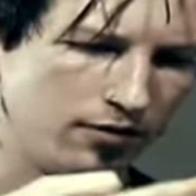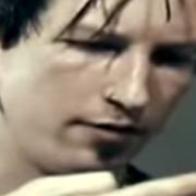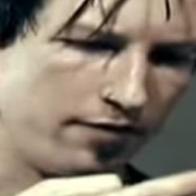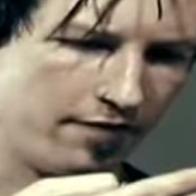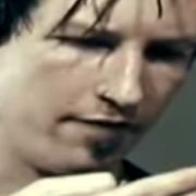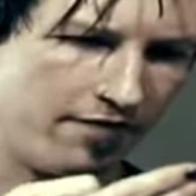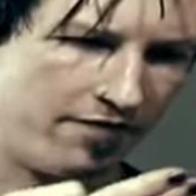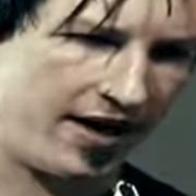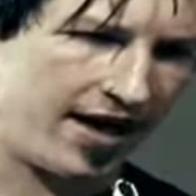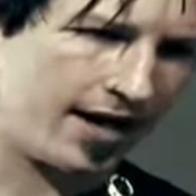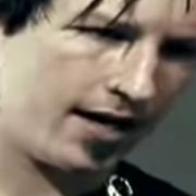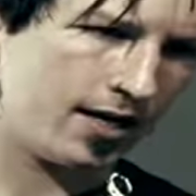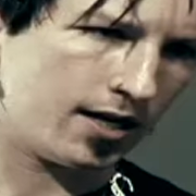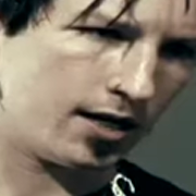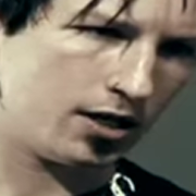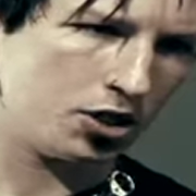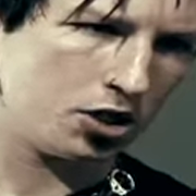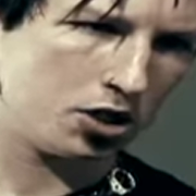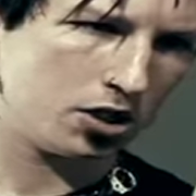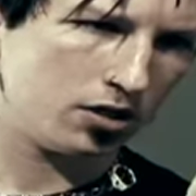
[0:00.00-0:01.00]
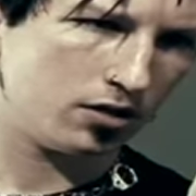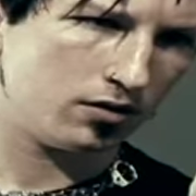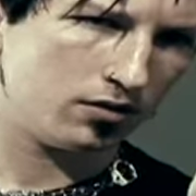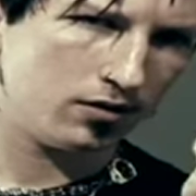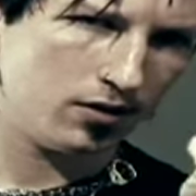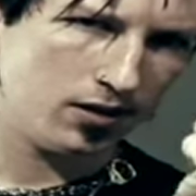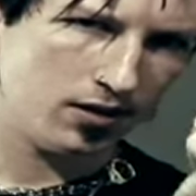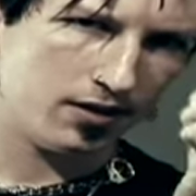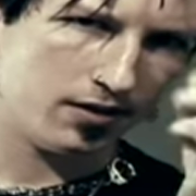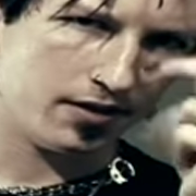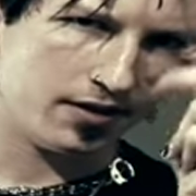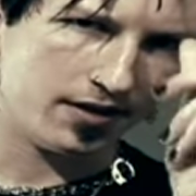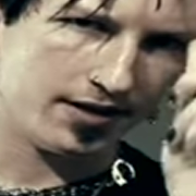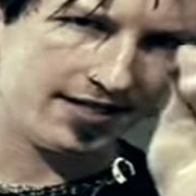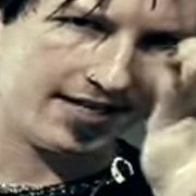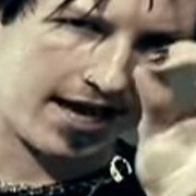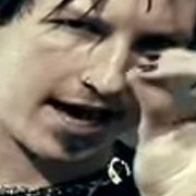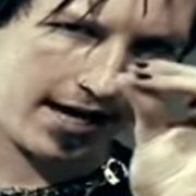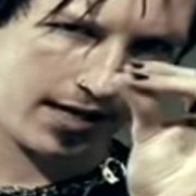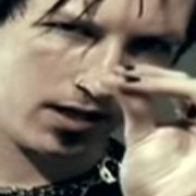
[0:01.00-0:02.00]
vanish the
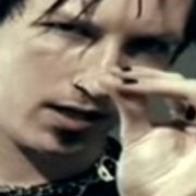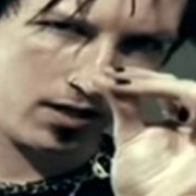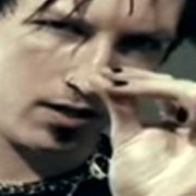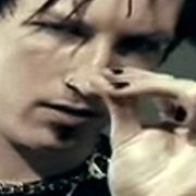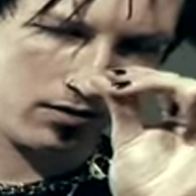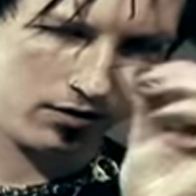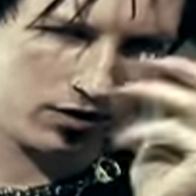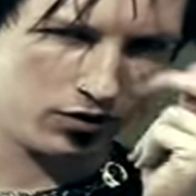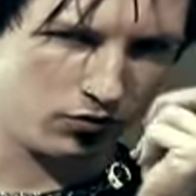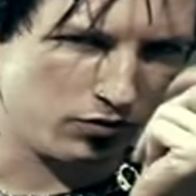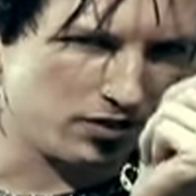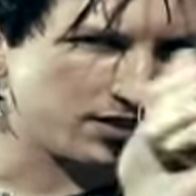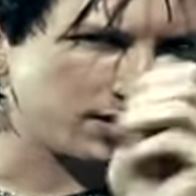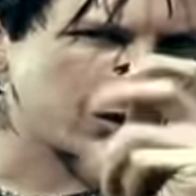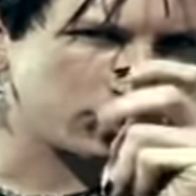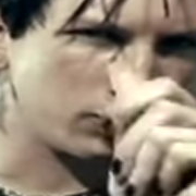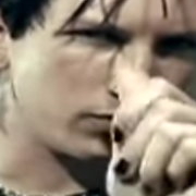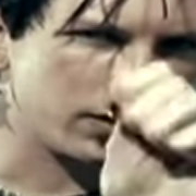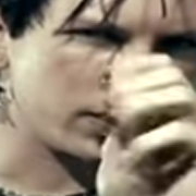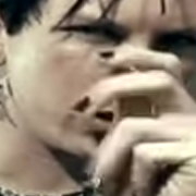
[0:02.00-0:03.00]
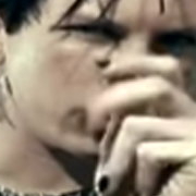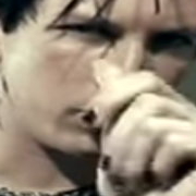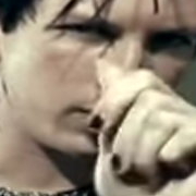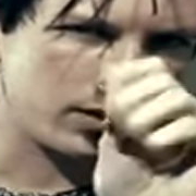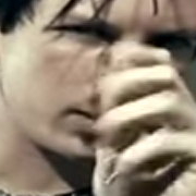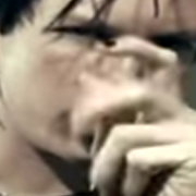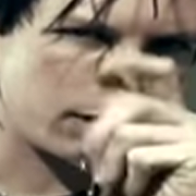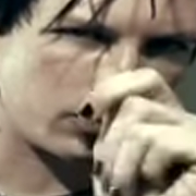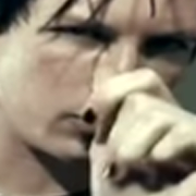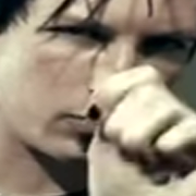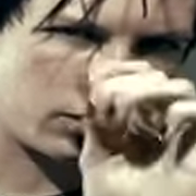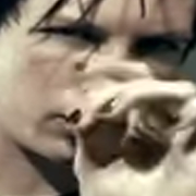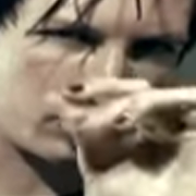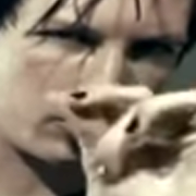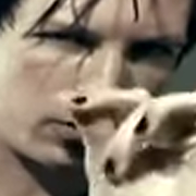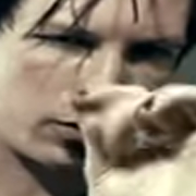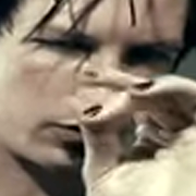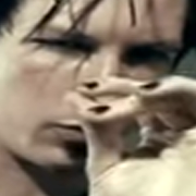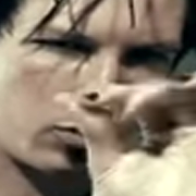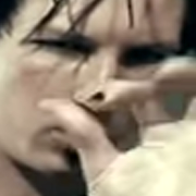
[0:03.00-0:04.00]
deck, squeeze it, getting smaller,
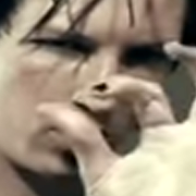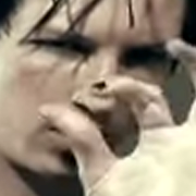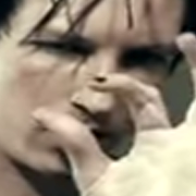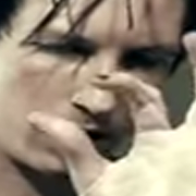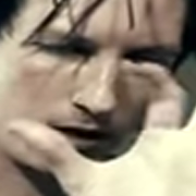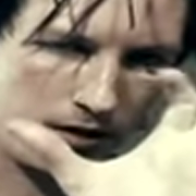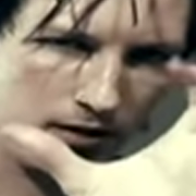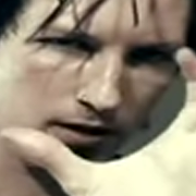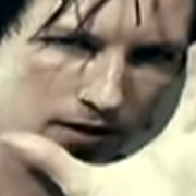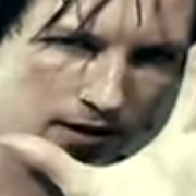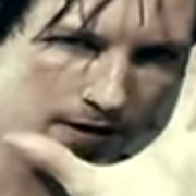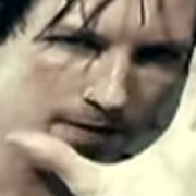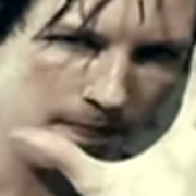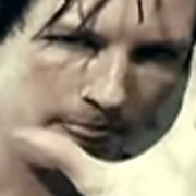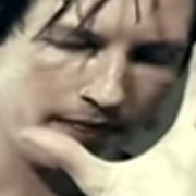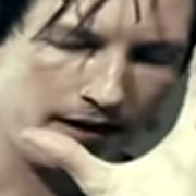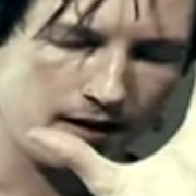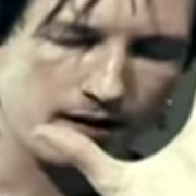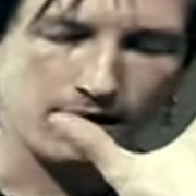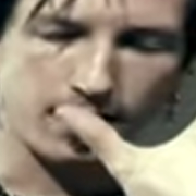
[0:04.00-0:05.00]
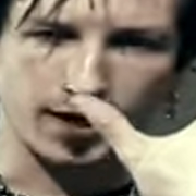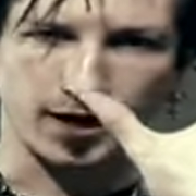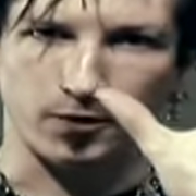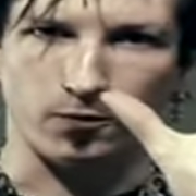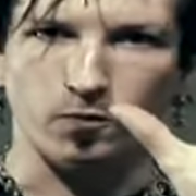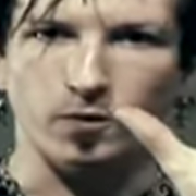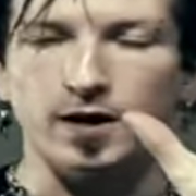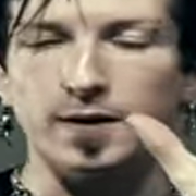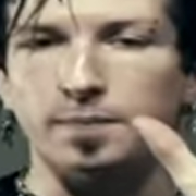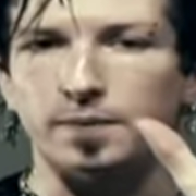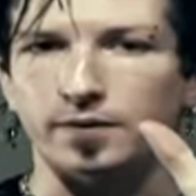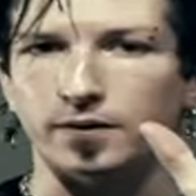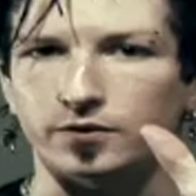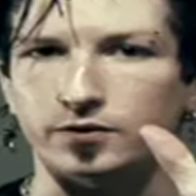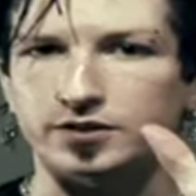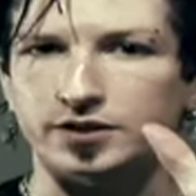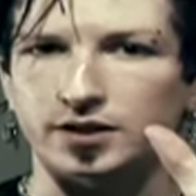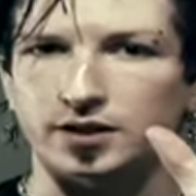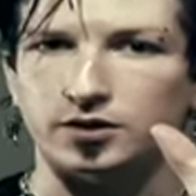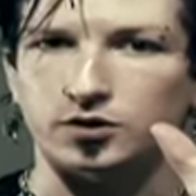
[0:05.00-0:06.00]
smaller, smaller, and
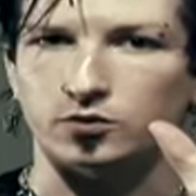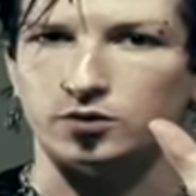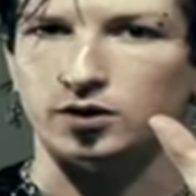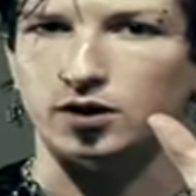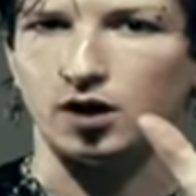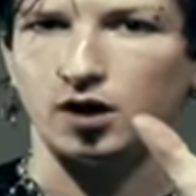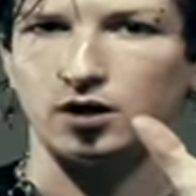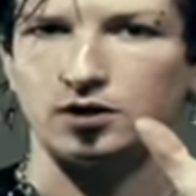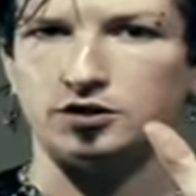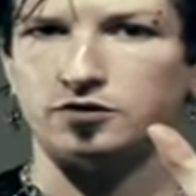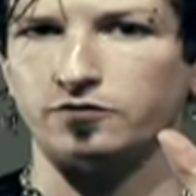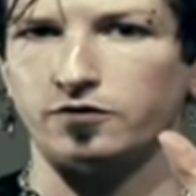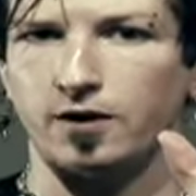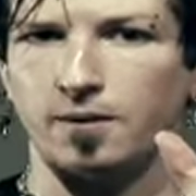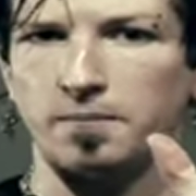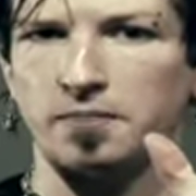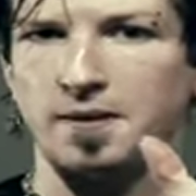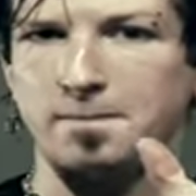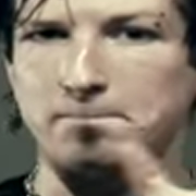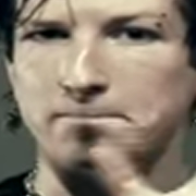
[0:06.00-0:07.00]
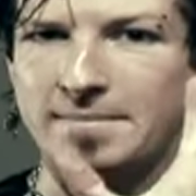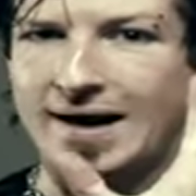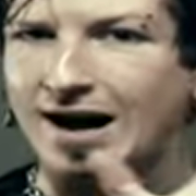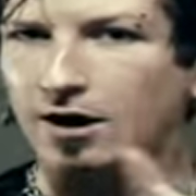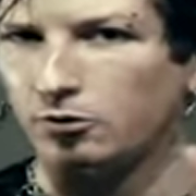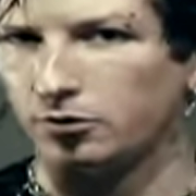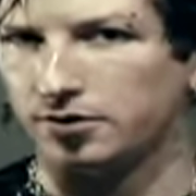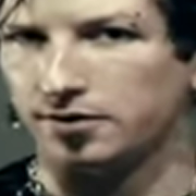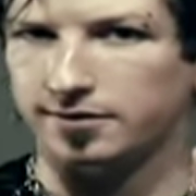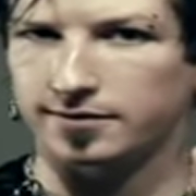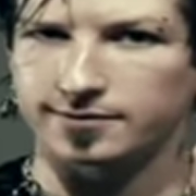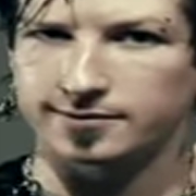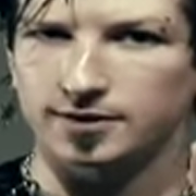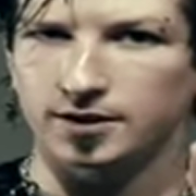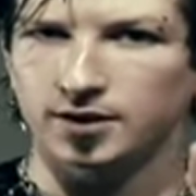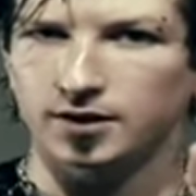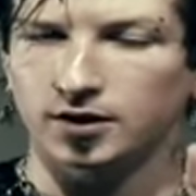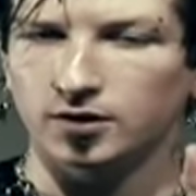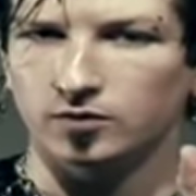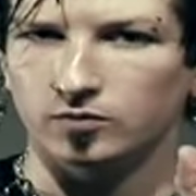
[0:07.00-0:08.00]
reproduce it doing cards from the mouth,
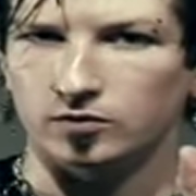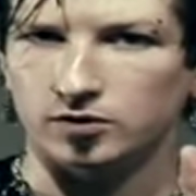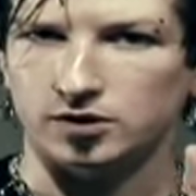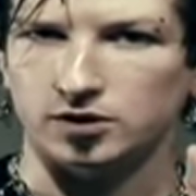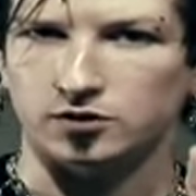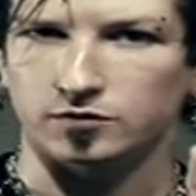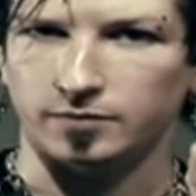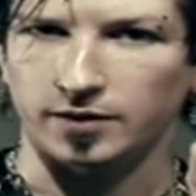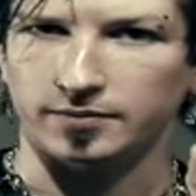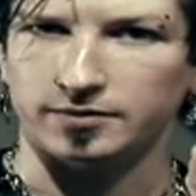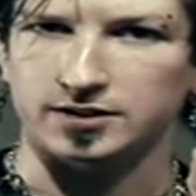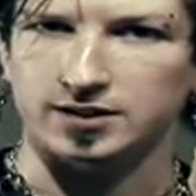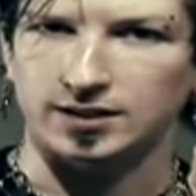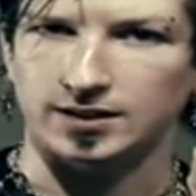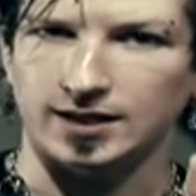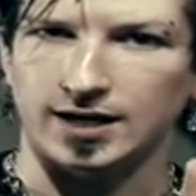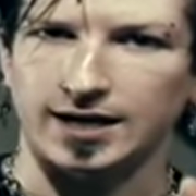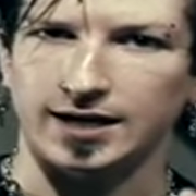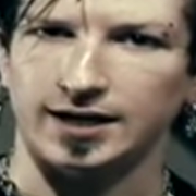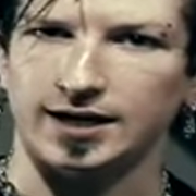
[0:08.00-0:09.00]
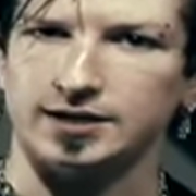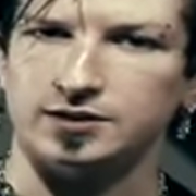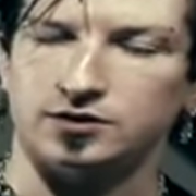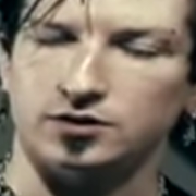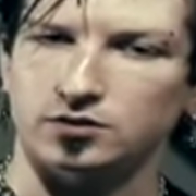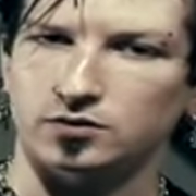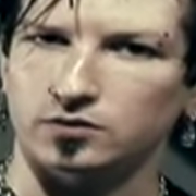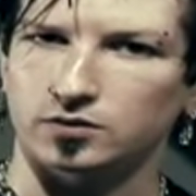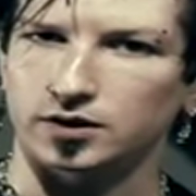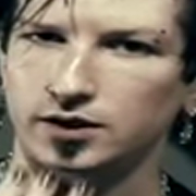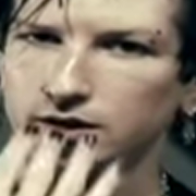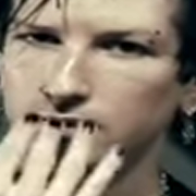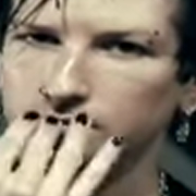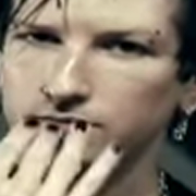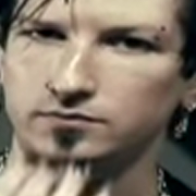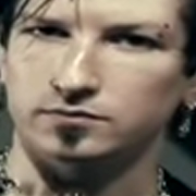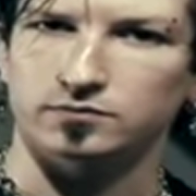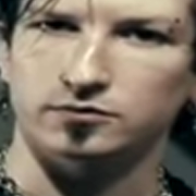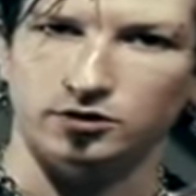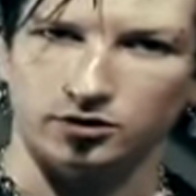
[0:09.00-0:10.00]
which is you've probably seen a lot of guys do where they
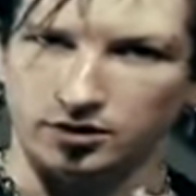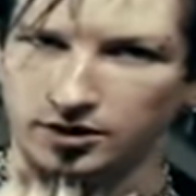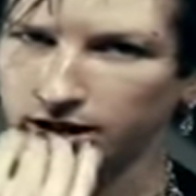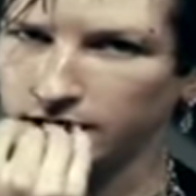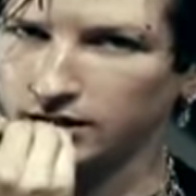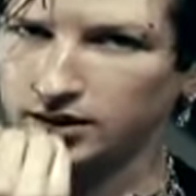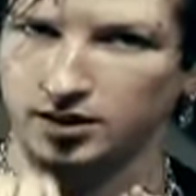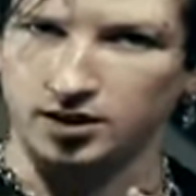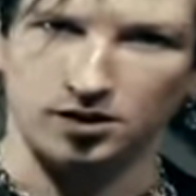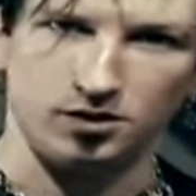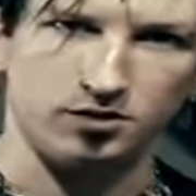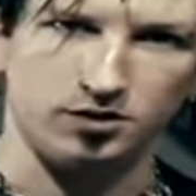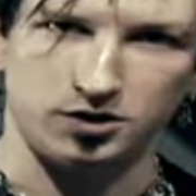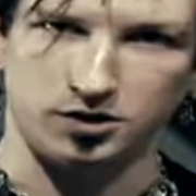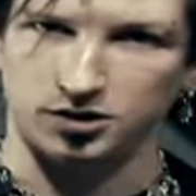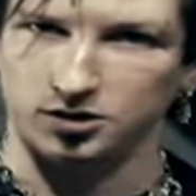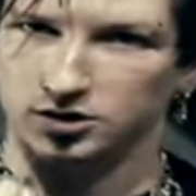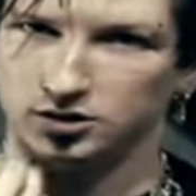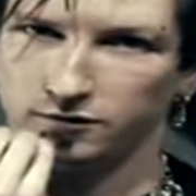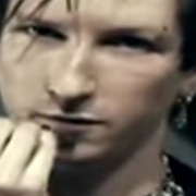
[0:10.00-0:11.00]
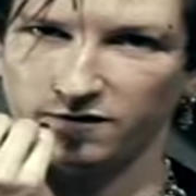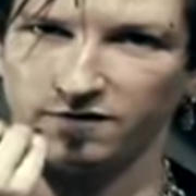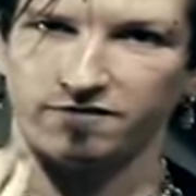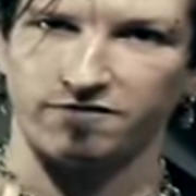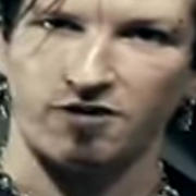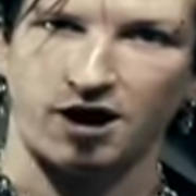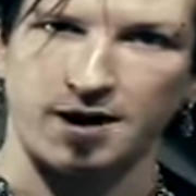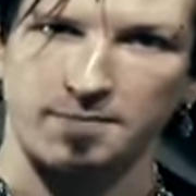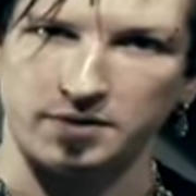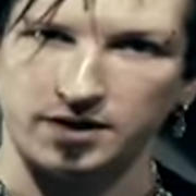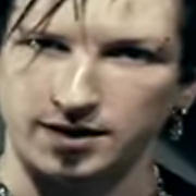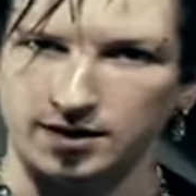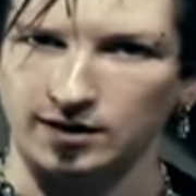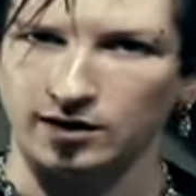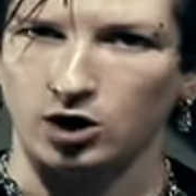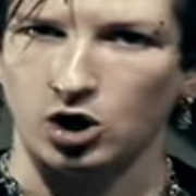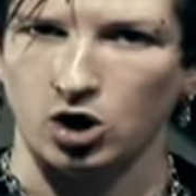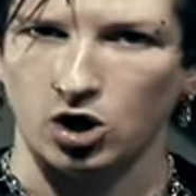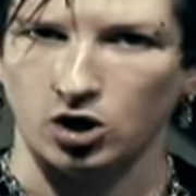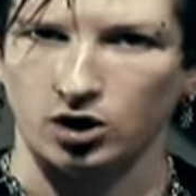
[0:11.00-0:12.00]
look like they're just vomiting
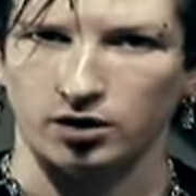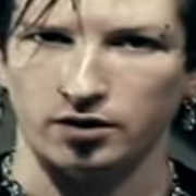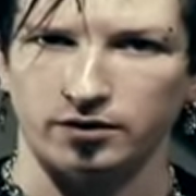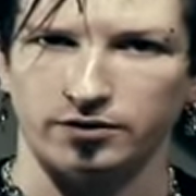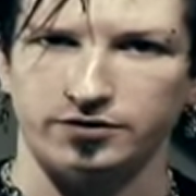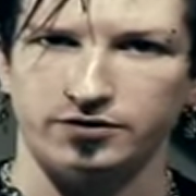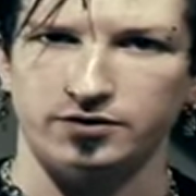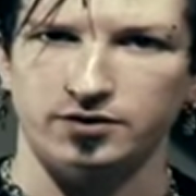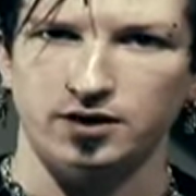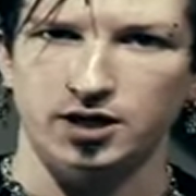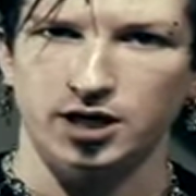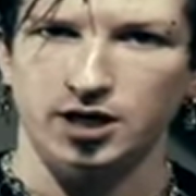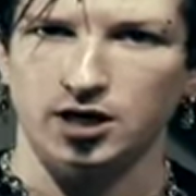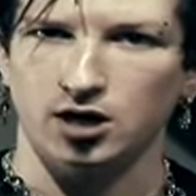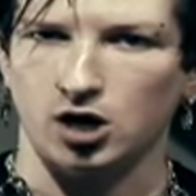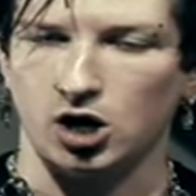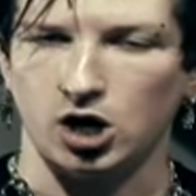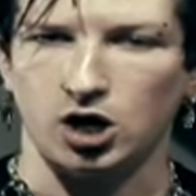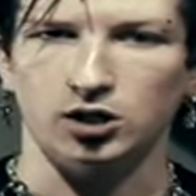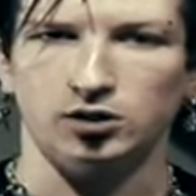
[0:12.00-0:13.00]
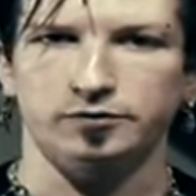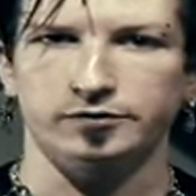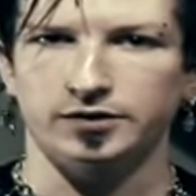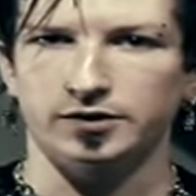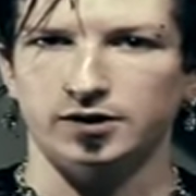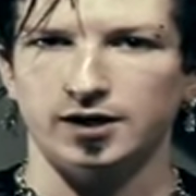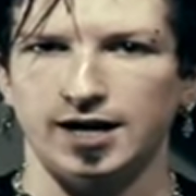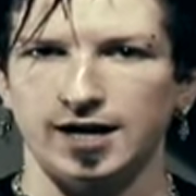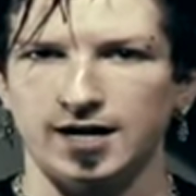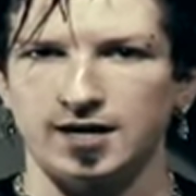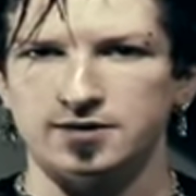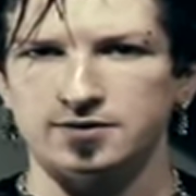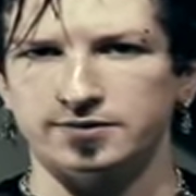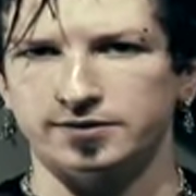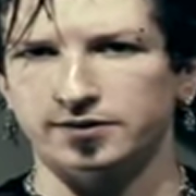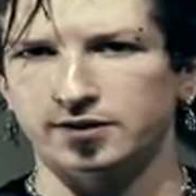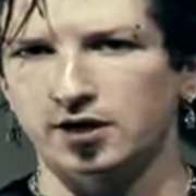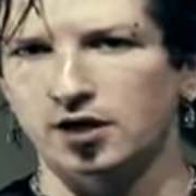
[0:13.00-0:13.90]
cards all over their hands.